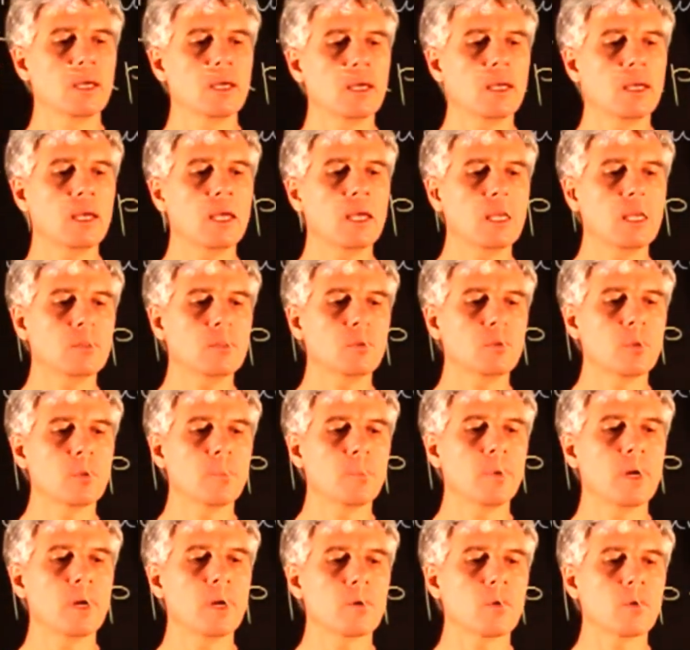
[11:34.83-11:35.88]
a to the
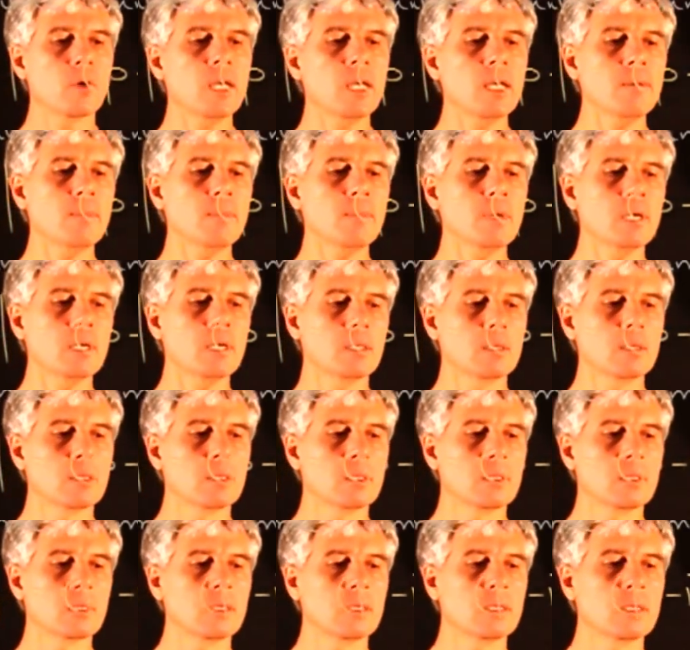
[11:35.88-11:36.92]
power m
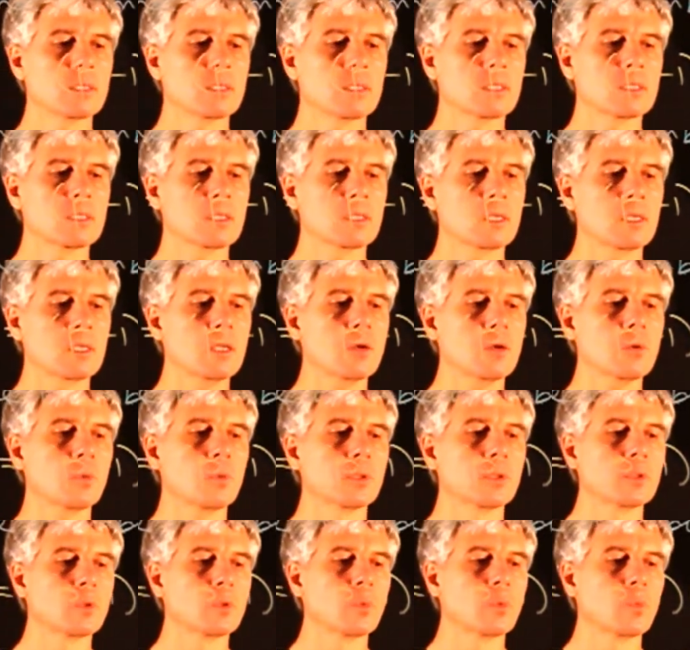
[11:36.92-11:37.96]
is equal
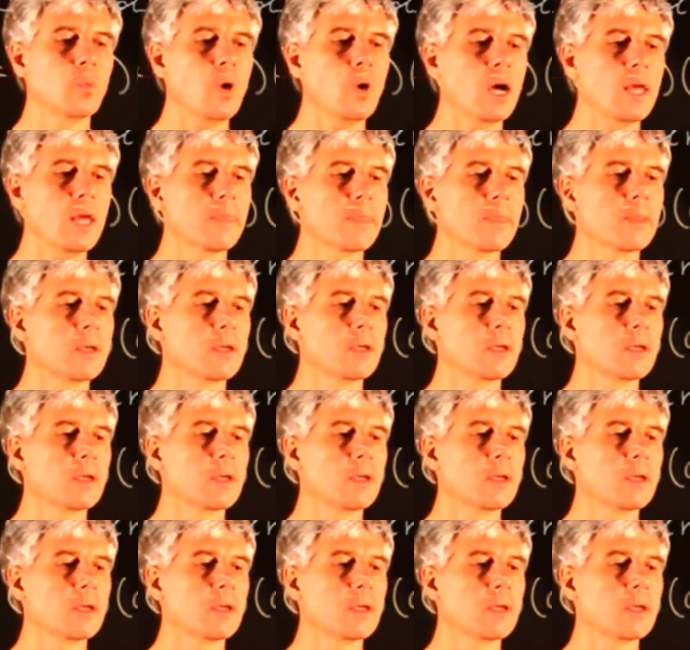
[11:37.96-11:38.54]
to 1